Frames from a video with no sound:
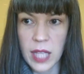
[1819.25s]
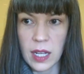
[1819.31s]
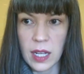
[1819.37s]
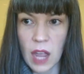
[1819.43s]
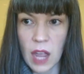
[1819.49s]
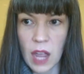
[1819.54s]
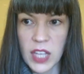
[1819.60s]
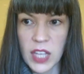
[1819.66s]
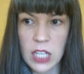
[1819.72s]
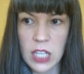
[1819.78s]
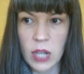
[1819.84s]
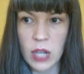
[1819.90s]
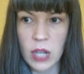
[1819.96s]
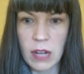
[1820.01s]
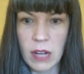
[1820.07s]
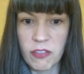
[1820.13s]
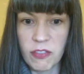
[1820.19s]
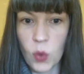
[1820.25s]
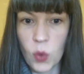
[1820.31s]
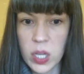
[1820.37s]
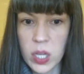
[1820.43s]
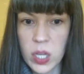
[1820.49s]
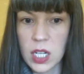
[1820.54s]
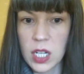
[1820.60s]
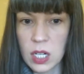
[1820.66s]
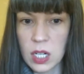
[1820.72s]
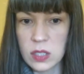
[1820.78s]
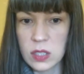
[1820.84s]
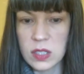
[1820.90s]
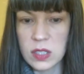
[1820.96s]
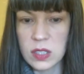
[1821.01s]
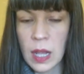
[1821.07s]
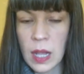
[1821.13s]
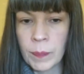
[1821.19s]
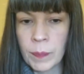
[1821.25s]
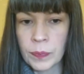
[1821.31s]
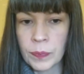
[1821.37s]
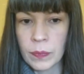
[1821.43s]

Like, I think I tried it four years.